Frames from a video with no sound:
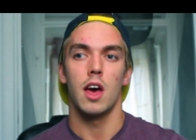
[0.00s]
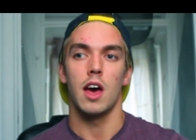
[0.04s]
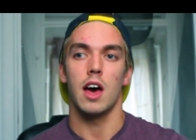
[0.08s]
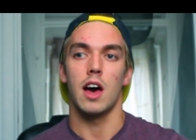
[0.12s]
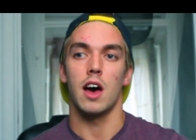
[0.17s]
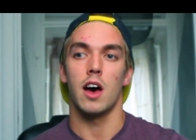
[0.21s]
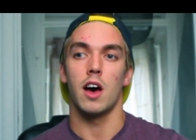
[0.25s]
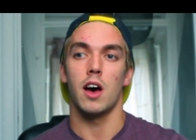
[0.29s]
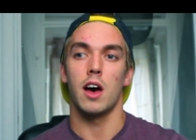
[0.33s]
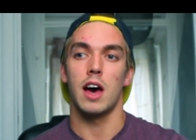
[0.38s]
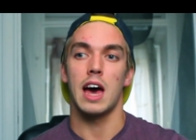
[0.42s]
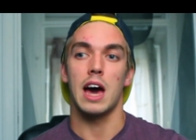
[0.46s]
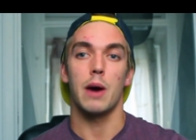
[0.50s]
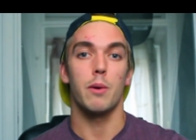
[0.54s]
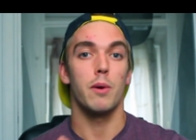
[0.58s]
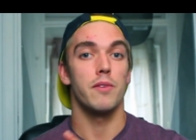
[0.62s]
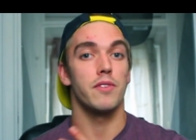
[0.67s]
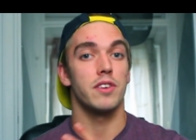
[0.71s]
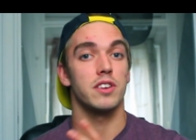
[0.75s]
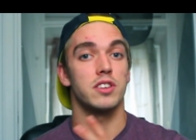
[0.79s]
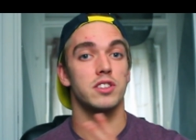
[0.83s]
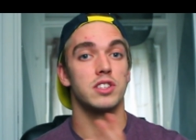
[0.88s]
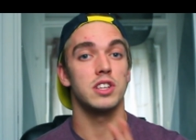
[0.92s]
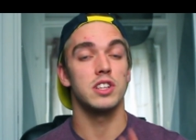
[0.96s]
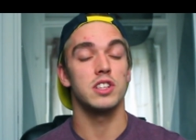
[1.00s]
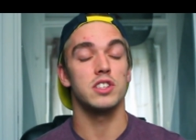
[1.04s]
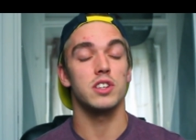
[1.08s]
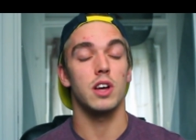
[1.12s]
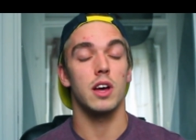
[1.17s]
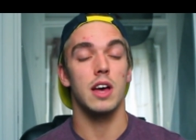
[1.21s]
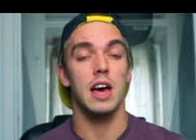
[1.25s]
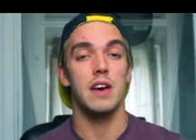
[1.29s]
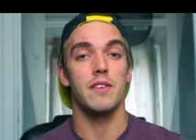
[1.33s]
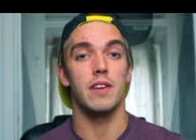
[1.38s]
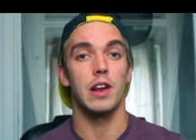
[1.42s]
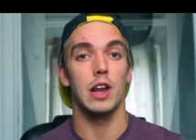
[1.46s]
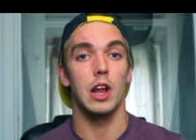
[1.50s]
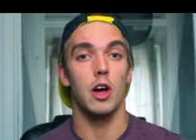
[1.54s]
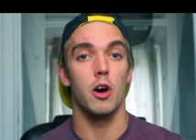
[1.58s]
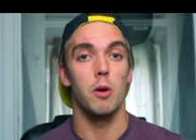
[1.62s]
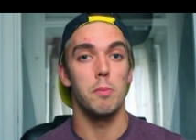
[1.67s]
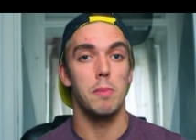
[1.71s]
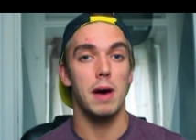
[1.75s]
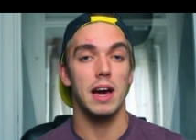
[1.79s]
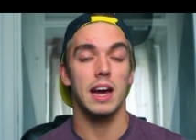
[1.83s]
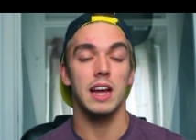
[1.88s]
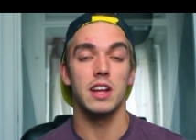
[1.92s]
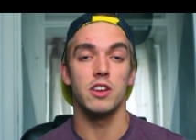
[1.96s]
However, since I have a lower
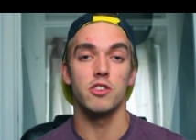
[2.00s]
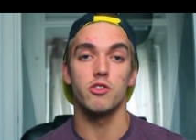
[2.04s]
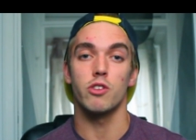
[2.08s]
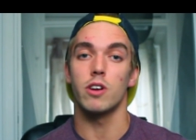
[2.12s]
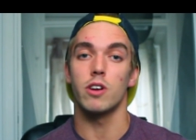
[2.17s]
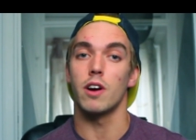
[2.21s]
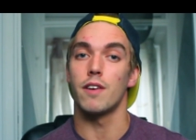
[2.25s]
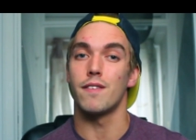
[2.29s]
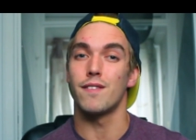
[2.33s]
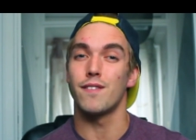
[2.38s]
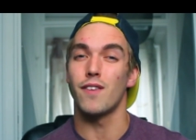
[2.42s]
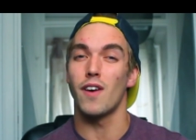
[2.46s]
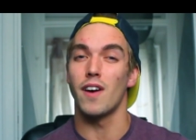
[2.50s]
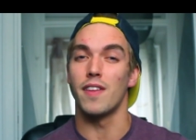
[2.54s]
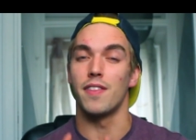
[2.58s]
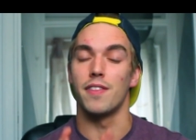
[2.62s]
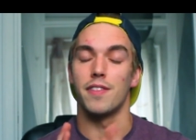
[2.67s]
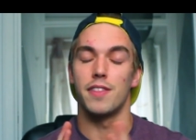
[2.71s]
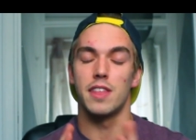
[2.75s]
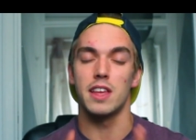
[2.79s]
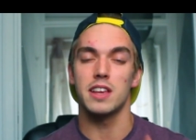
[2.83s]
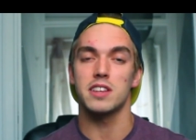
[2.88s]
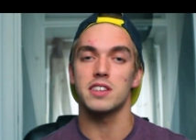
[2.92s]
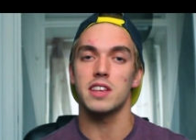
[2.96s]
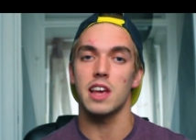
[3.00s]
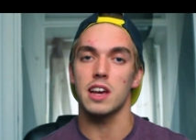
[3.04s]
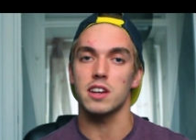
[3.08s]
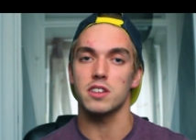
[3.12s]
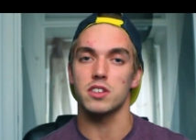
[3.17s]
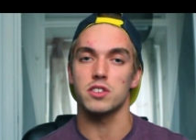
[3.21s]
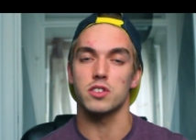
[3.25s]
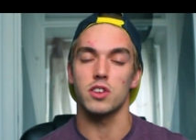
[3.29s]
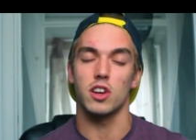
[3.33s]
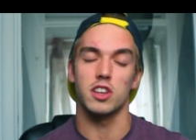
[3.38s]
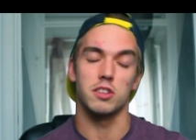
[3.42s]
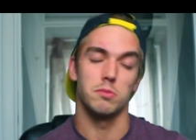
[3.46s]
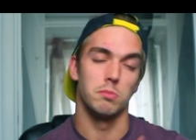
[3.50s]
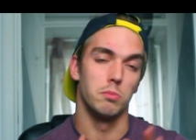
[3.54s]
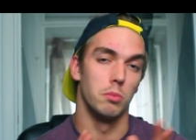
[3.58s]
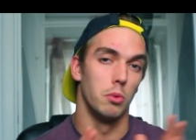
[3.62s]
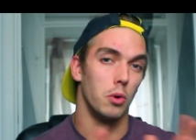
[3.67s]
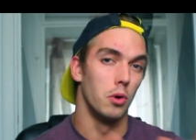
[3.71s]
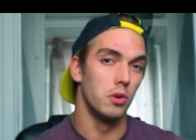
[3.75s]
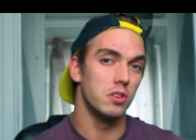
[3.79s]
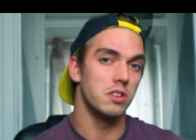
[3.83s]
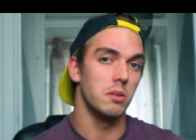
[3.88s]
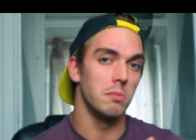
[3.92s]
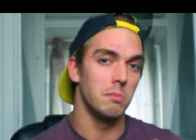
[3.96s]
back injury, I find this exercise
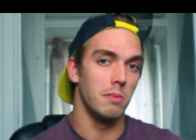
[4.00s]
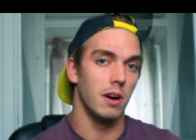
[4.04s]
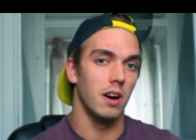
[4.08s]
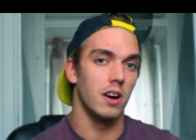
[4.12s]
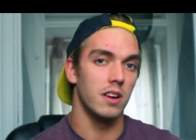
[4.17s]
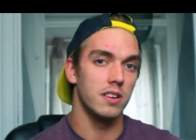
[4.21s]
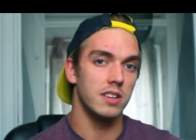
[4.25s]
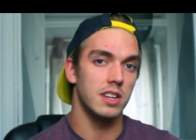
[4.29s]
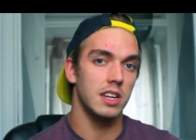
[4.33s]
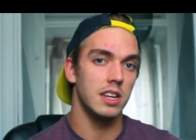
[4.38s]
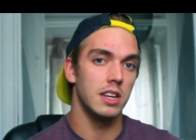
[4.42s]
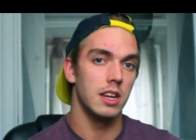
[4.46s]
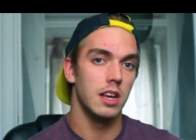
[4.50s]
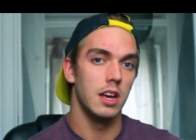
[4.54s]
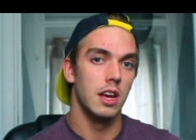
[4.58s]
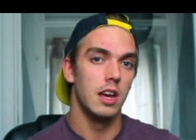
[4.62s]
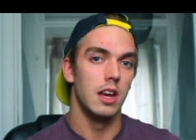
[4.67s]
more demanding